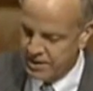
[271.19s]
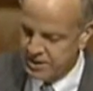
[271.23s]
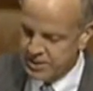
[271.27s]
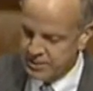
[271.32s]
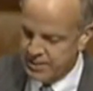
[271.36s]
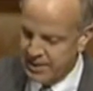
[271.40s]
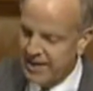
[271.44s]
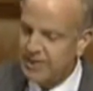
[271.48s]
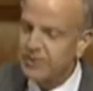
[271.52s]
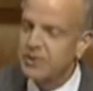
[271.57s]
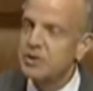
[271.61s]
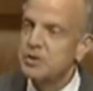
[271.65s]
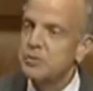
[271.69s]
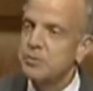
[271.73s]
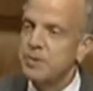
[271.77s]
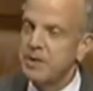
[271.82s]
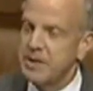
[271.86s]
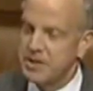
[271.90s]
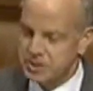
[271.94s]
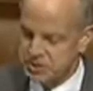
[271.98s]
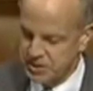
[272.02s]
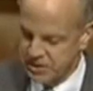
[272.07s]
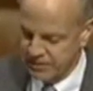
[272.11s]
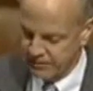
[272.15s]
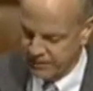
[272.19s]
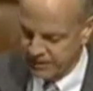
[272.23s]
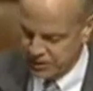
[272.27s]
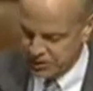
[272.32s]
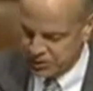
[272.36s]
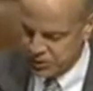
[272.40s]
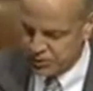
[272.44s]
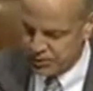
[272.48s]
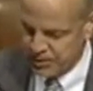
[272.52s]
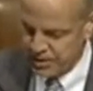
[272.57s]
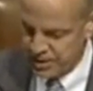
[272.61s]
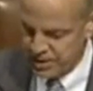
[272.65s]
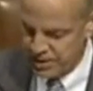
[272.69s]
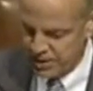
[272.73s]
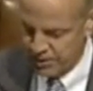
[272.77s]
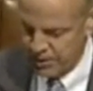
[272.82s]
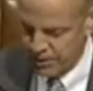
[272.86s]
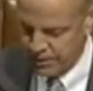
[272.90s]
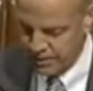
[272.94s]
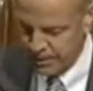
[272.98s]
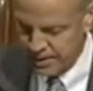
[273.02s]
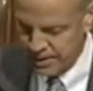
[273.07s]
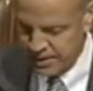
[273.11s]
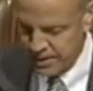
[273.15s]
to make this piece of history
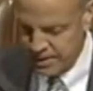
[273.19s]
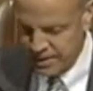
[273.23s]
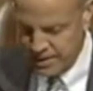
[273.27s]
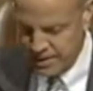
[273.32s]
known.